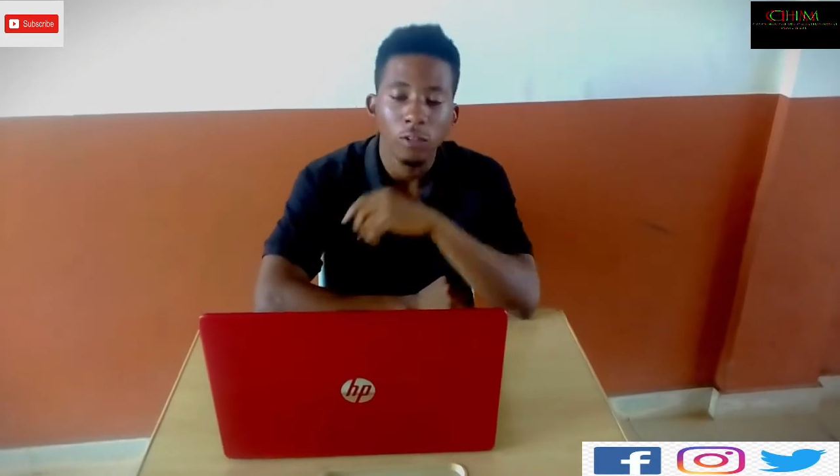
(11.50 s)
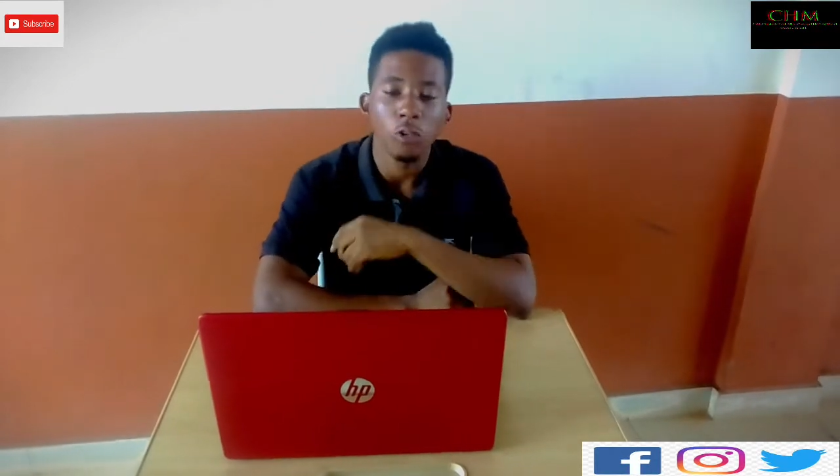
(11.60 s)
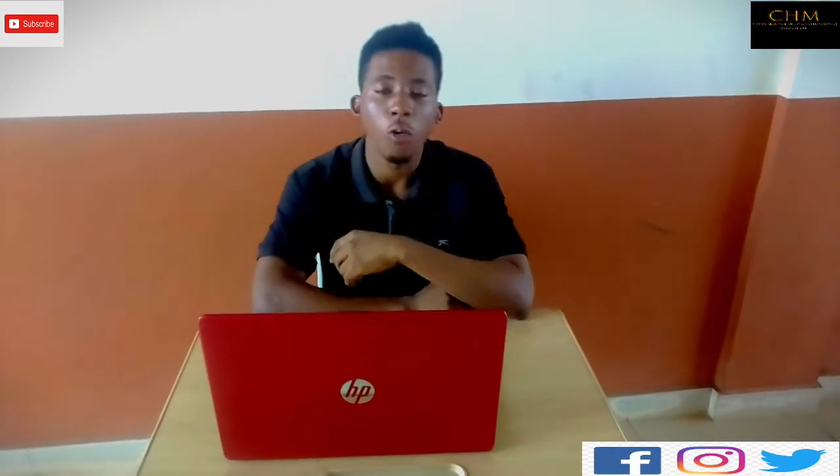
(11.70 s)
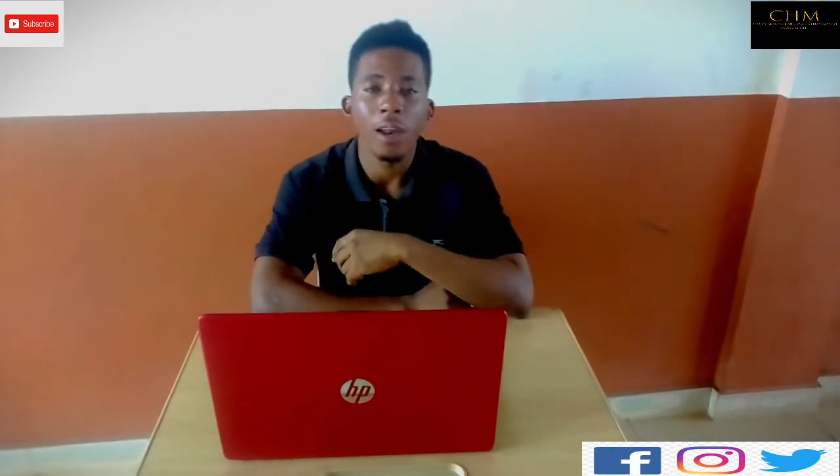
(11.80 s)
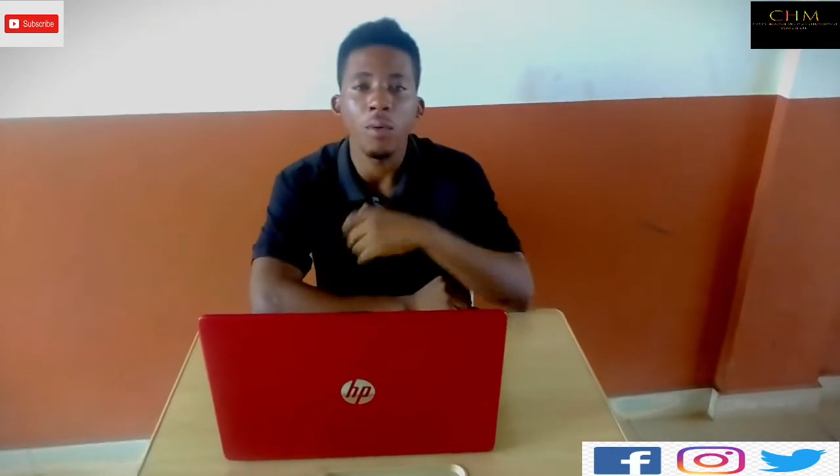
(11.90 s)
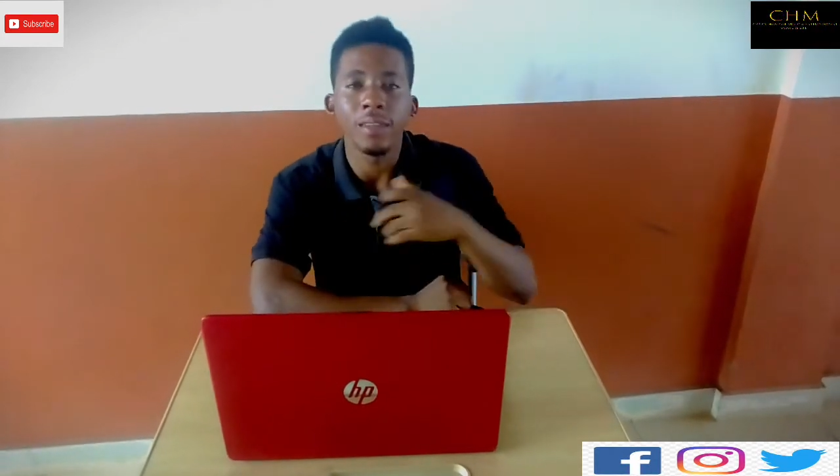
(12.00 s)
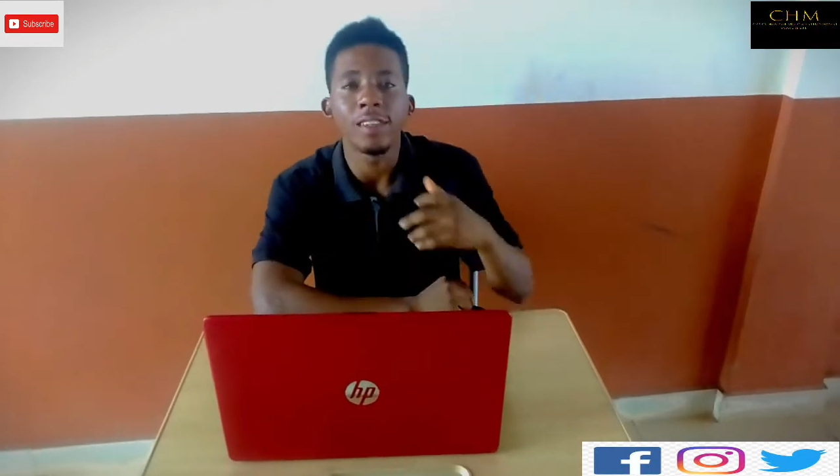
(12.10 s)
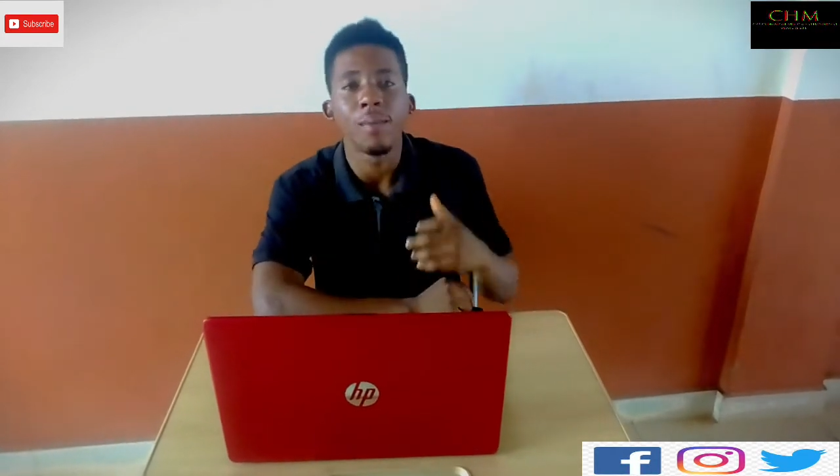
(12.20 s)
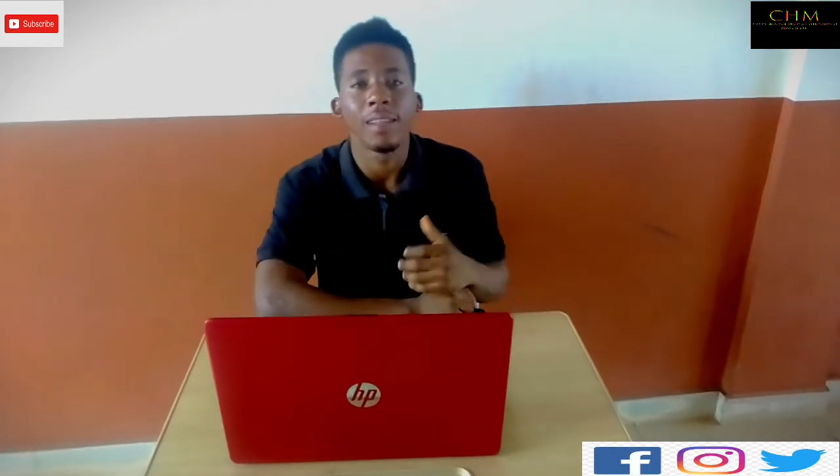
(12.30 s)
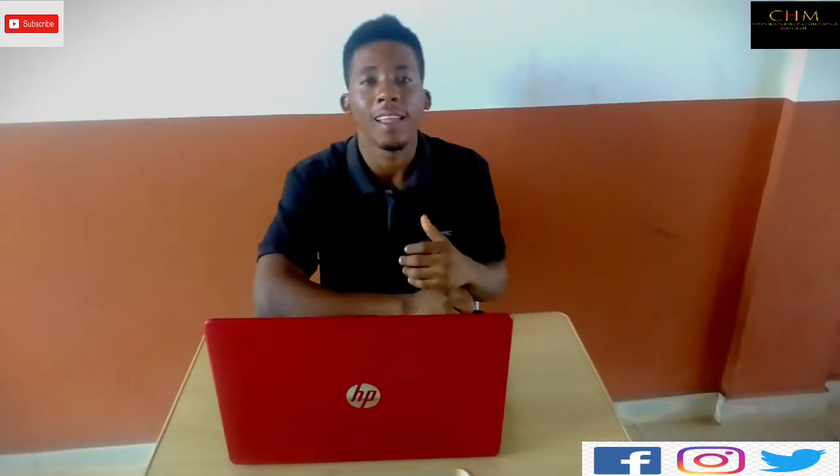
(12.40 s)
So without
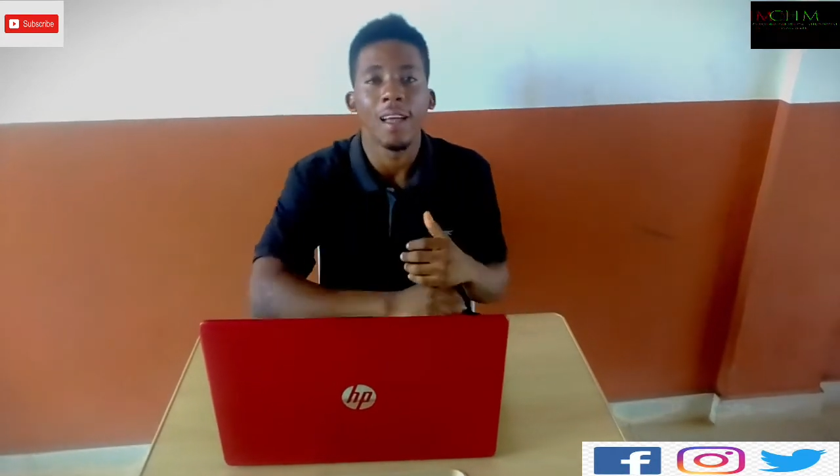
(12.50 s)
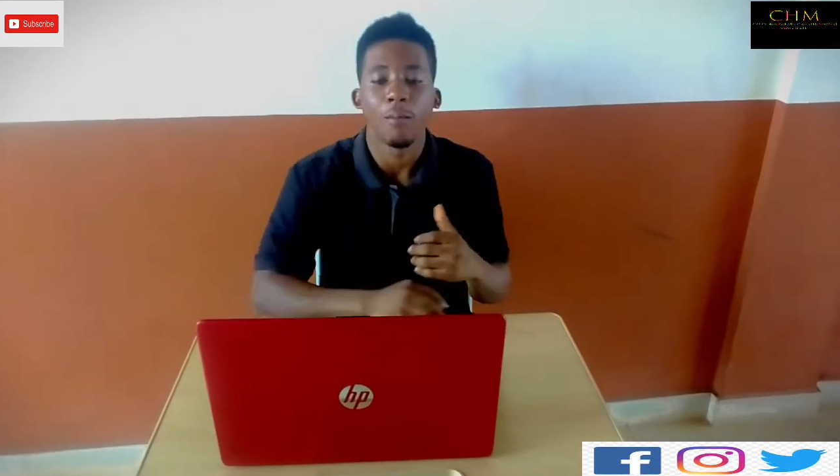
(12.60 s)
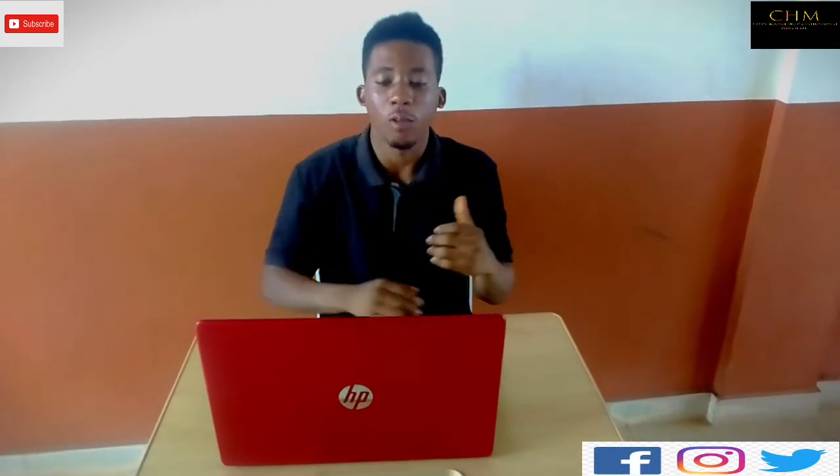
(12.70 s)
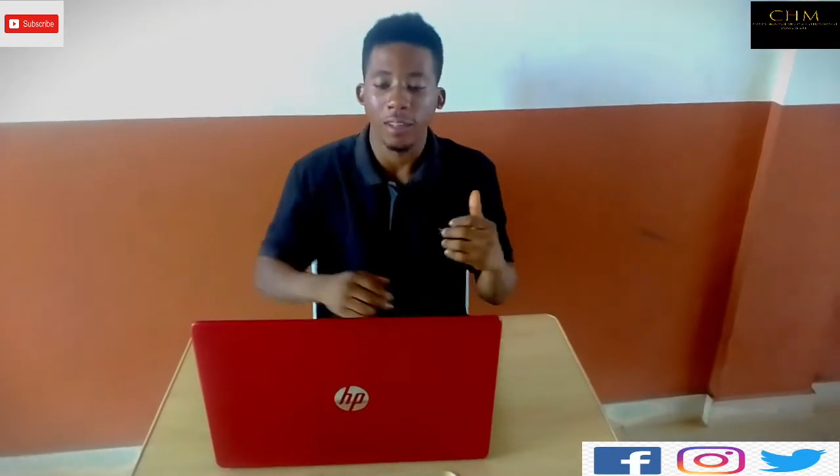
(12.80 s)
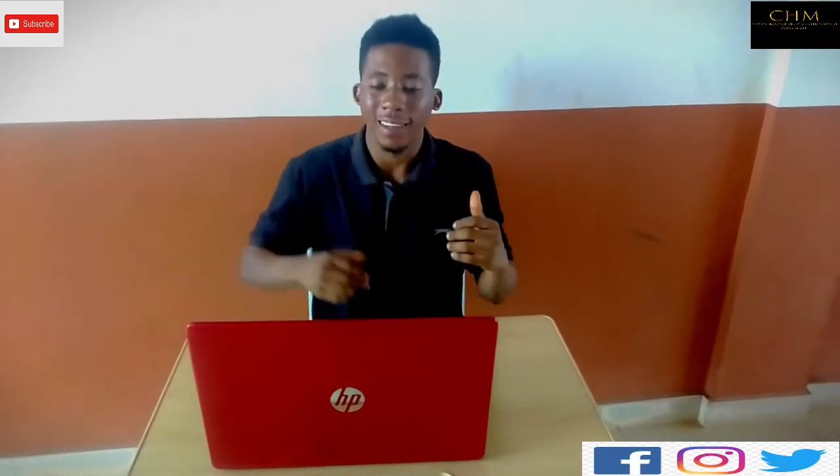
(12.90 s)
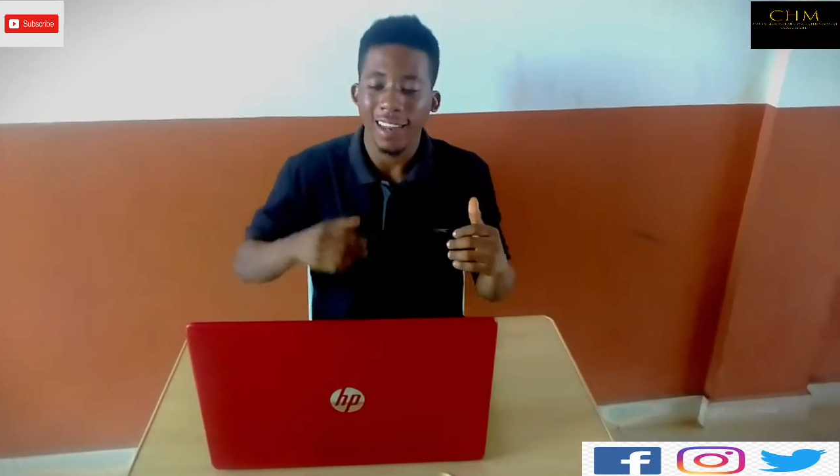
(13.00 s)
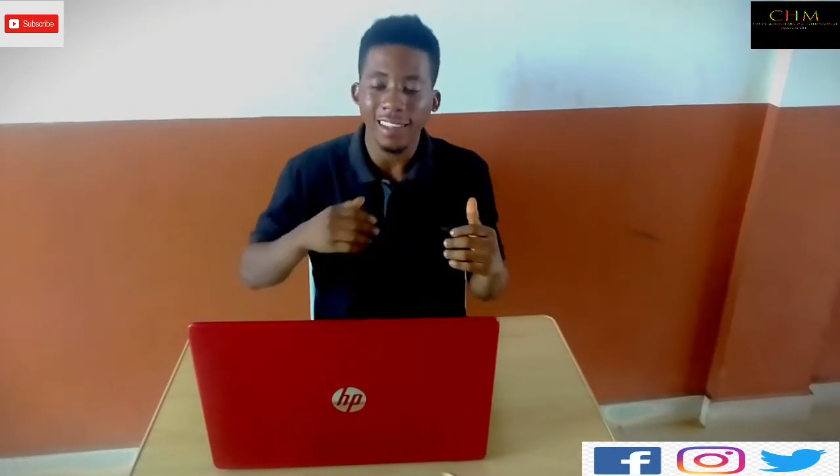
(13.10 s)
wasting my time,